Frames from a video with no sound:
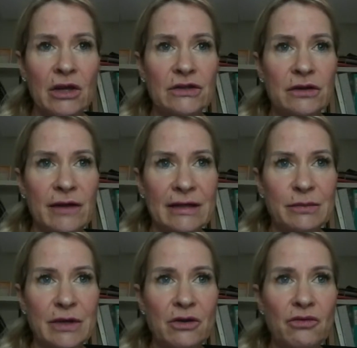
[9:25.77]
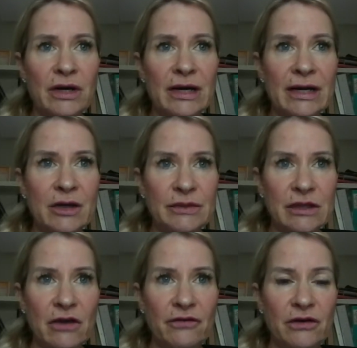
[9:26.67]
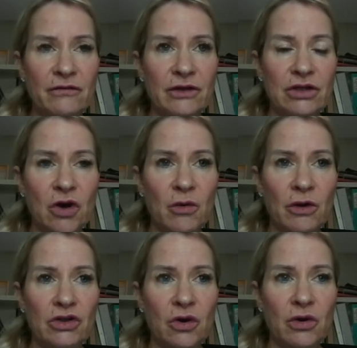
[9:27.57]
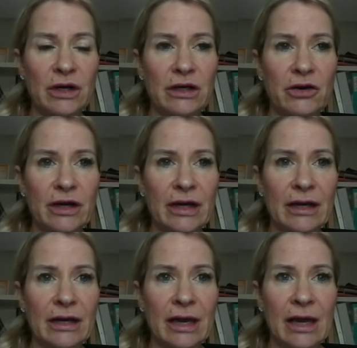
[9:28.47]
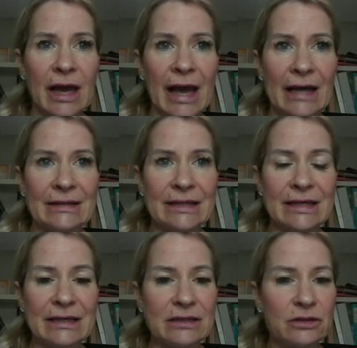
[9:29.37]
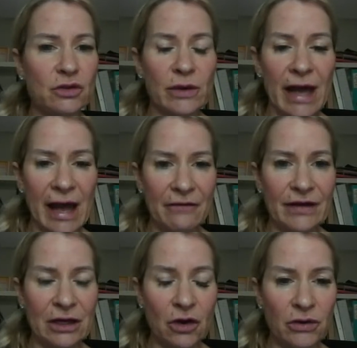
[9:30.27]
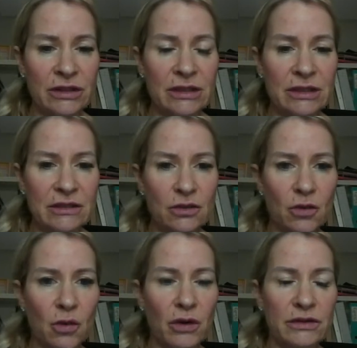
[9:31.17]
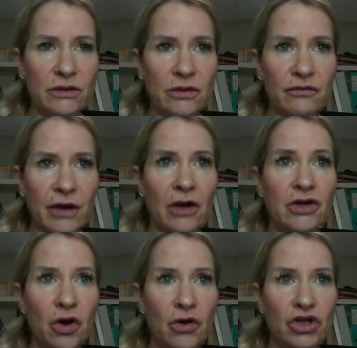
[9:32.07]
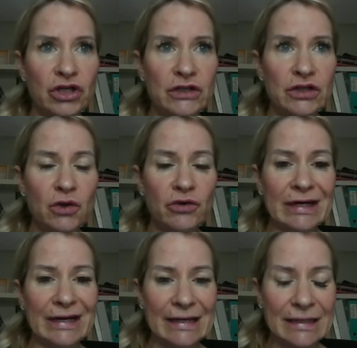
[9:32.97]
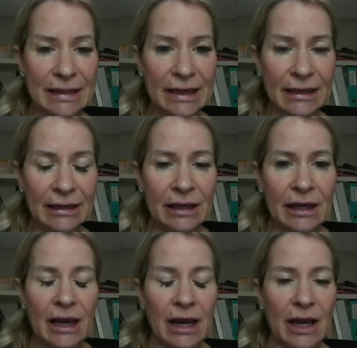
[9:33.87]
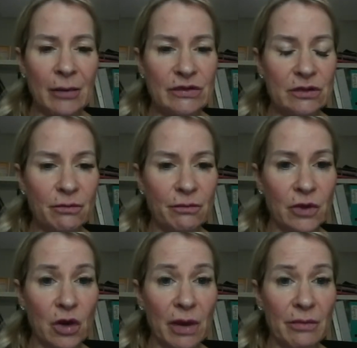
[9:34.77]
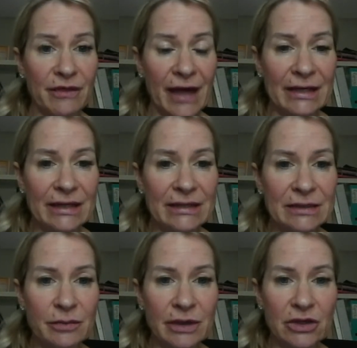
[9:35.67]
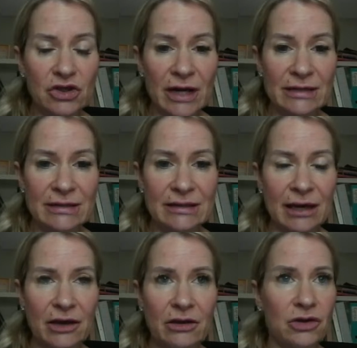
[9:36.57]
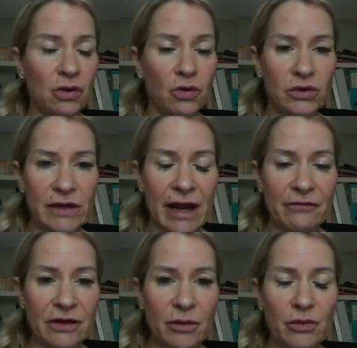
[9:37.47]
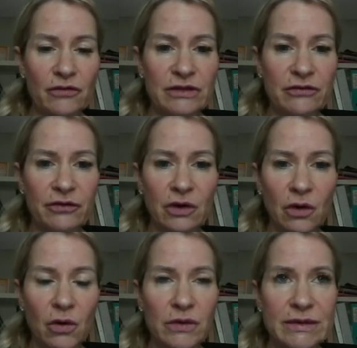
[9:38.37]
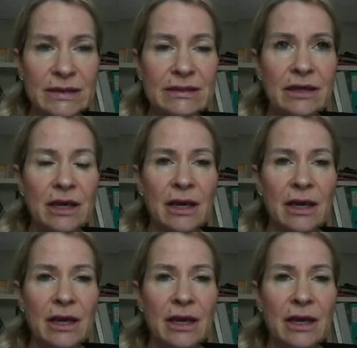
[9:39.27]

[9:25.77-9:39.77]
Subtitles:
So that's being really observant of the dog and looking at do we have incontinence or sort of unconscious urine leaking? So, maybe that needs to be addressed. That could also have a number of different causes.